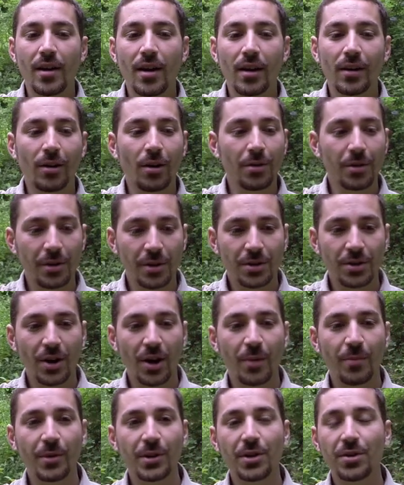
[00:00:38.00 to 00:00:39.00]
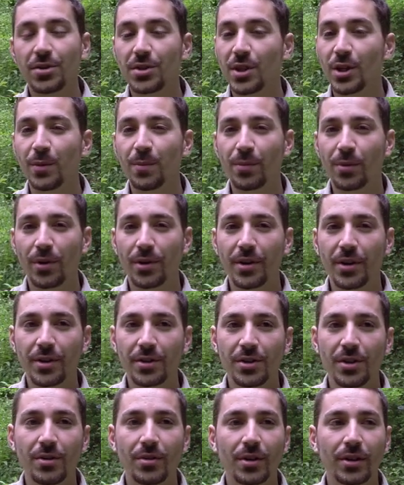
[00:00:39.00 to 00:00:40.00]
A lot of the time when you see a
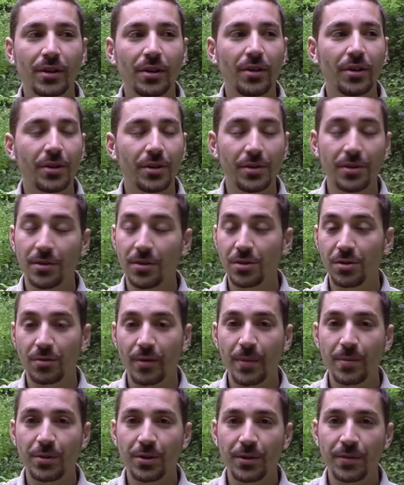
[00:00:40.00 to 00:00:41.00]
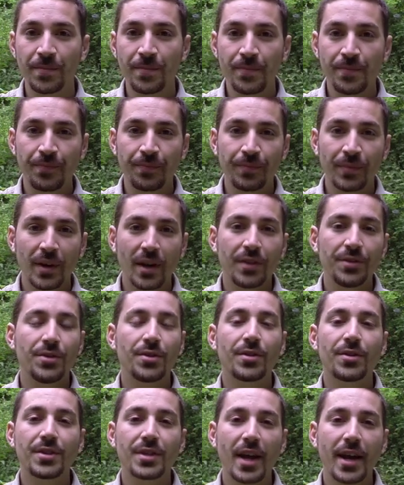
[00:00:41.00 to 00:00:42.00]
product, you can look at the description and
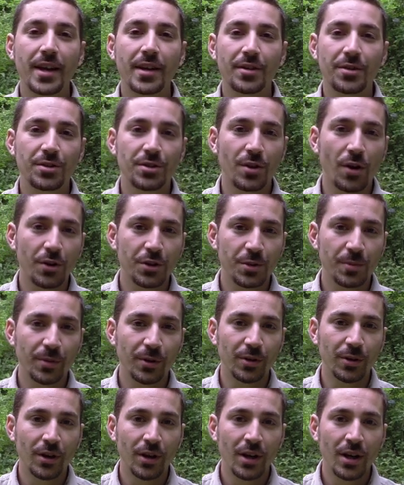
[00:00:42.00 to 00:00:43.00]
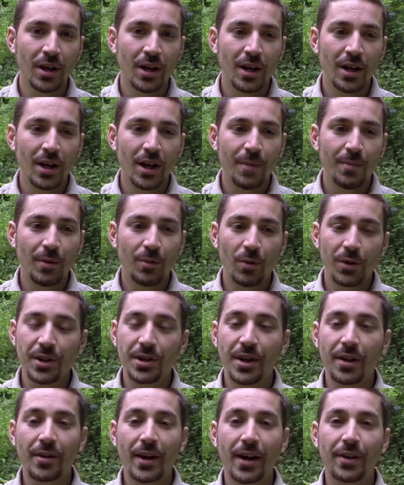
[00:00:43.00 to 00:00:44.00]
you can take it as gospel. But what
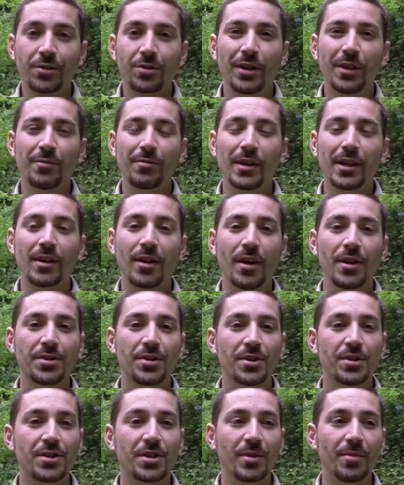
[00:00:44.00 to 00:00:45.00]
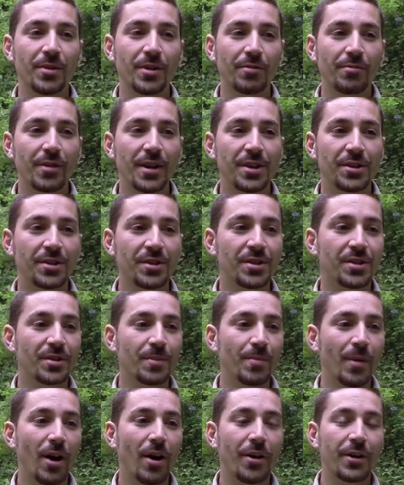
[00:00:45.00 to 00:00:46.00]
you don't actually realize is some of the reasons
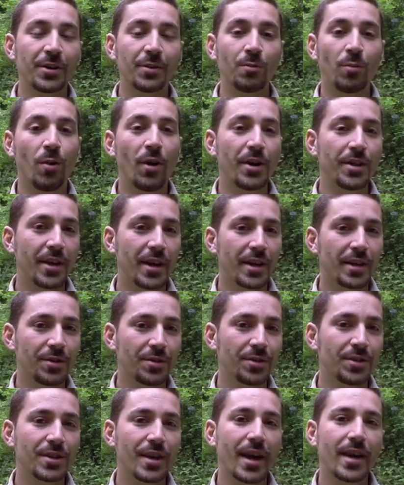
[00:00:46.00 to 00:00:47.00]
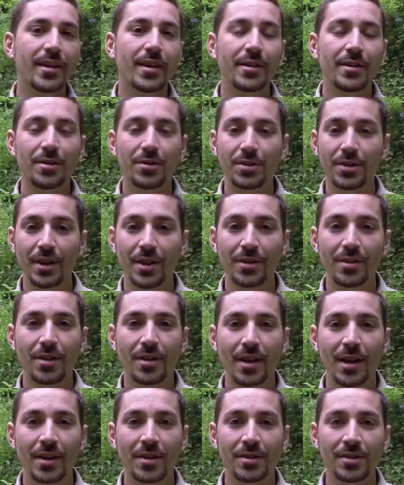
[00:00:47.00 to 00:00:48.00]
behind why they can say they do certain
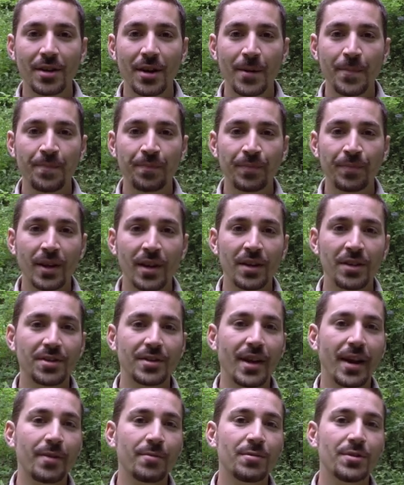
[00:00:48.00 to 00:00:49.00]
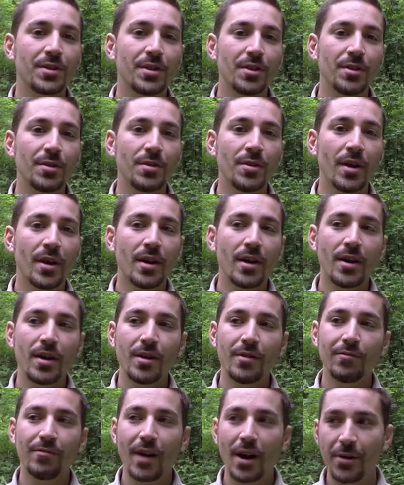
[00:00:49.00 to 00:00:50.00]
things is down to
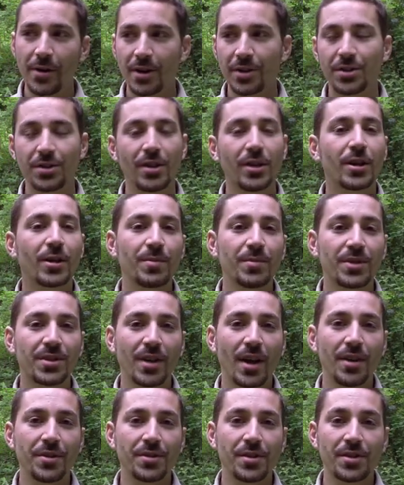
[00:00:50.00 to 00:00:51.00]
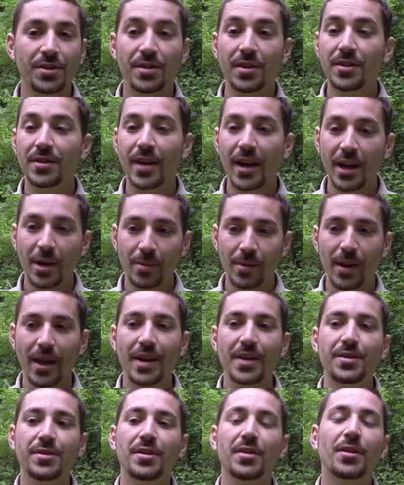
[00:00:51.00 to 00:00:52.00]
various circumstances that take
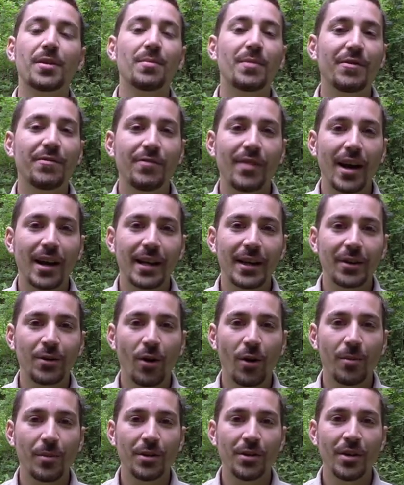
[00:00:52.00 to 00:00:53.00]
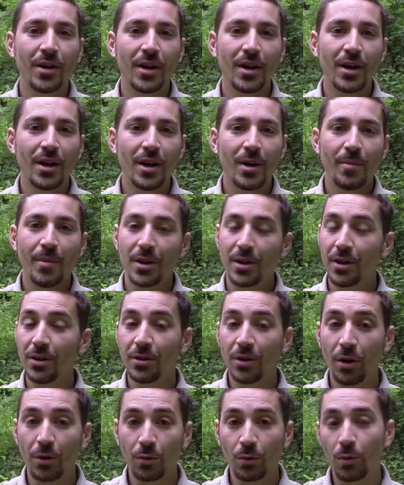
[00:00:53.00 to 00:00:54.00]
place that can be fairly common, but are
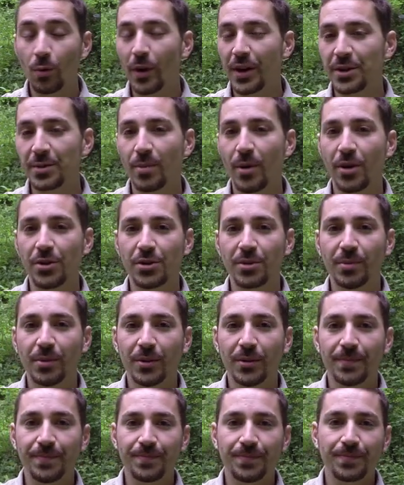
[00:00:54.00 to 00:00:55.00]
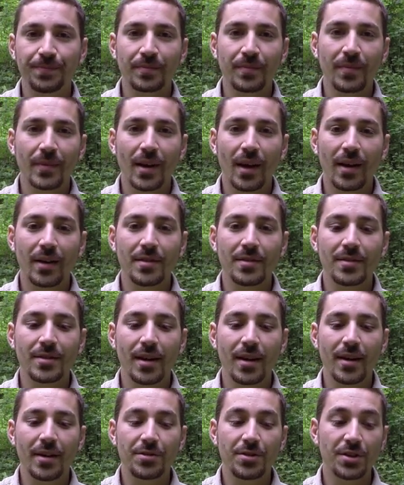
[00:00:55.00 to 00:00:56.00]
not always possible. And
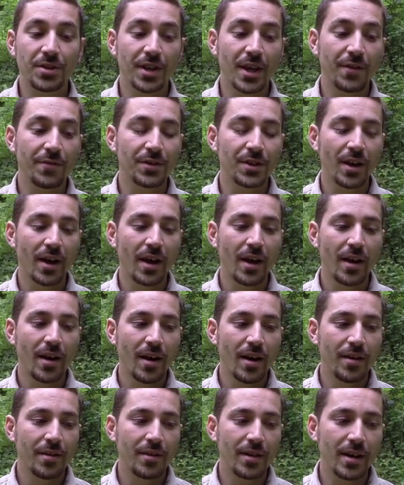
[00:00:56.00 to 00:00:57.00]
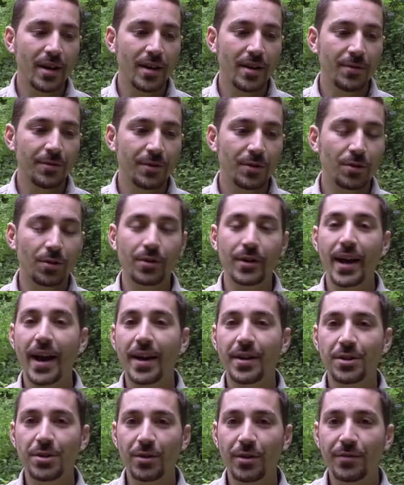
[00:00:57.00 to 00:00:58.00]
it just gives the
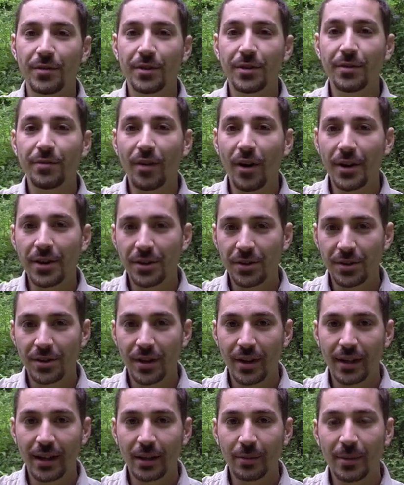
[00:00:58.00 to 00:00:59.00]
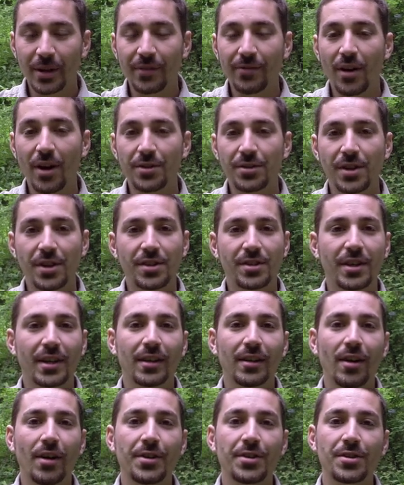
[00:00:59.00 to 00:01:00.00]
creator of the device a little bit of
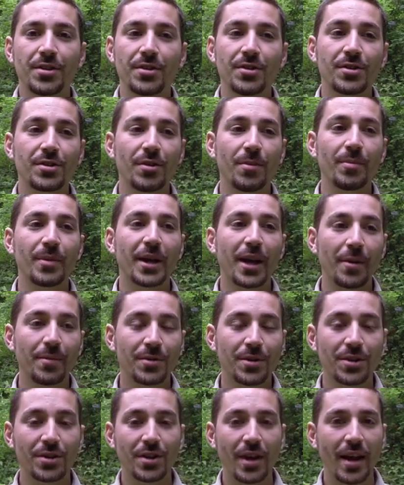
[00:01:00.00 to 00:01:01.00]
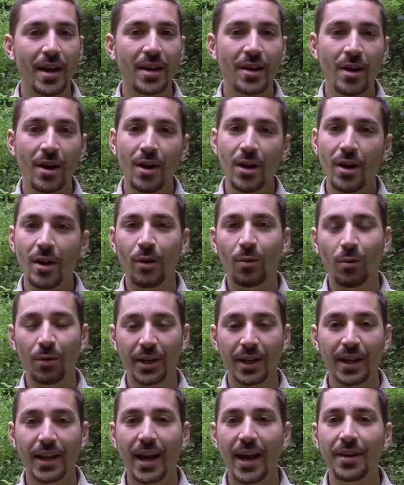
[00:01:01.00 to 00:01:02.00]
artistic license on being able to say
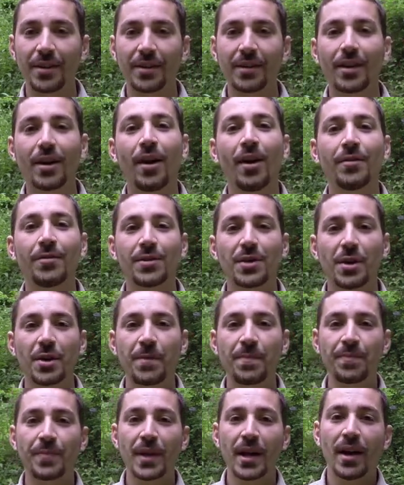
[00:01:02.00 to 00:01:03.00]
what it can and can't do.